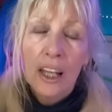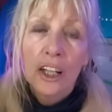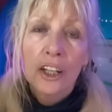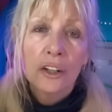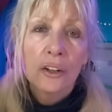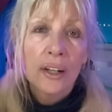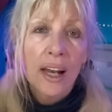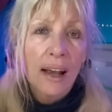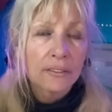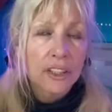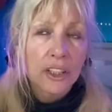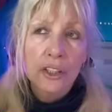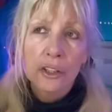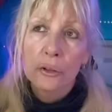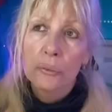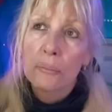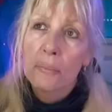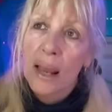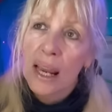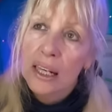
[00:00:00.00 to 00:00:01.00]
You'd have to
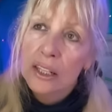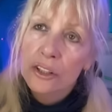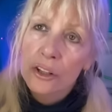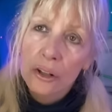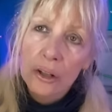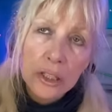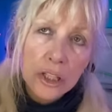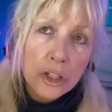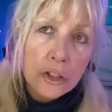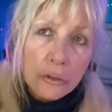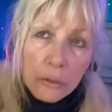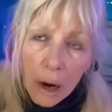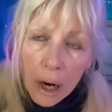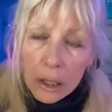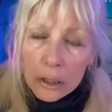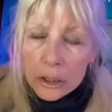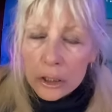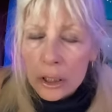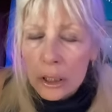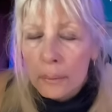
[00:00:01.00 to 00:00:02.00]
do major
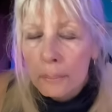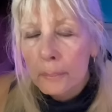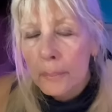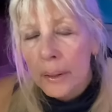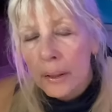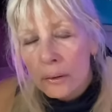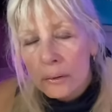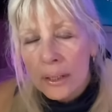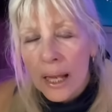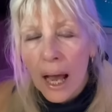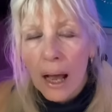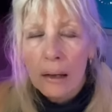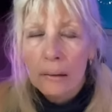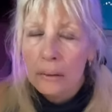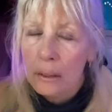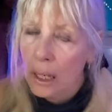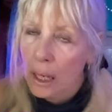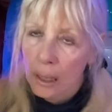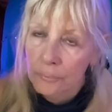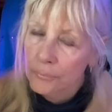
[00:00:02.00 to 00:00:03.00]
construction, build out.
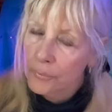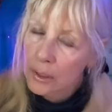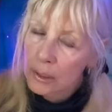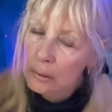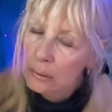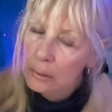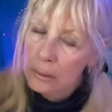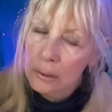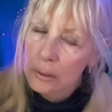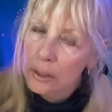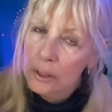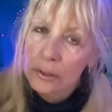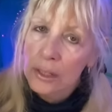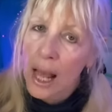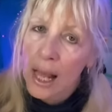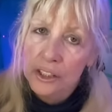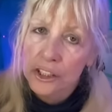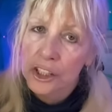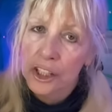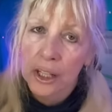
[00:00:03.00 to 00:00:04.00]
Yeah, they're they're
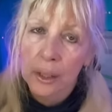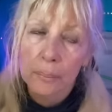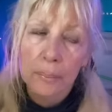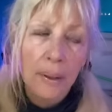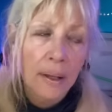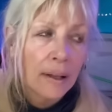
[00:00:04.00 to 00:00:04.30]
not cheap,